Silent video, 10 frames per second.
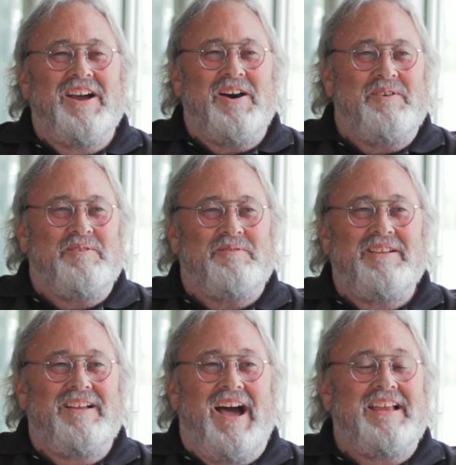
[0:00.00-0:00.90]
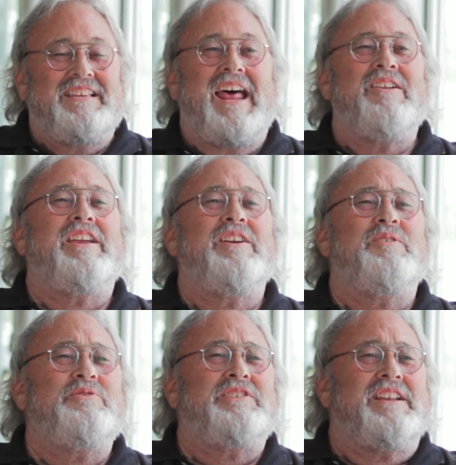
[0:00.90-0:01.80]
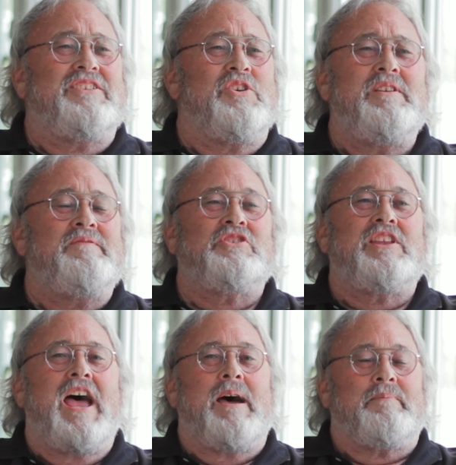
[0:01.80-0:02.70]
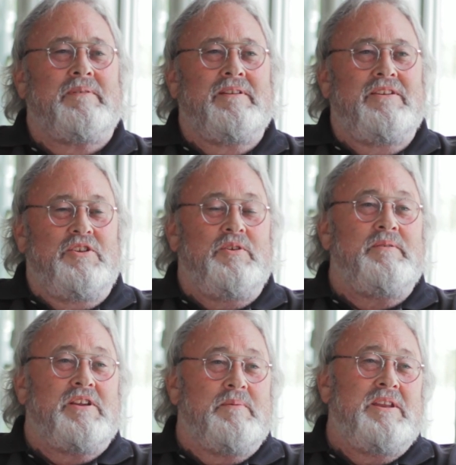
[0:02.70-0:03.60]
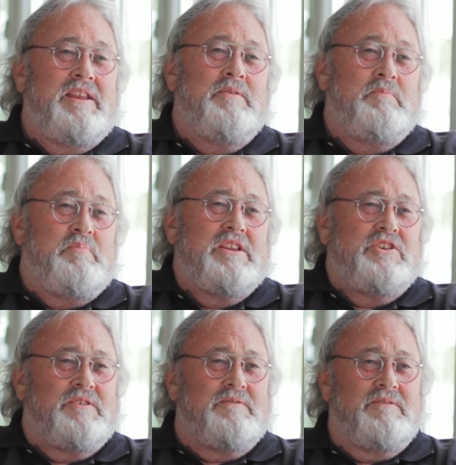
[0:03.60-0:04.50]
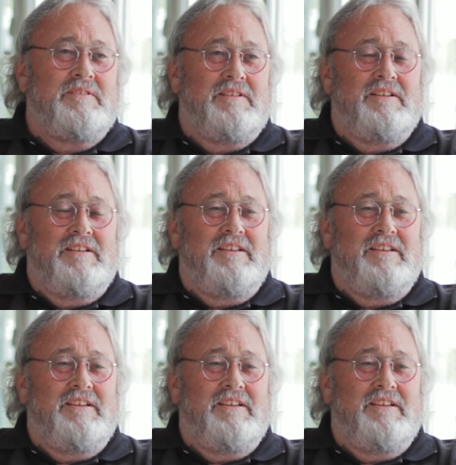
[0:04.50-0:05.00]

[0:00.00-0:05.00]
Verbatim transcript: No. I said, I don't care who's in it. Don't even stop. You know, they would come in and they would pitch you. Yeah.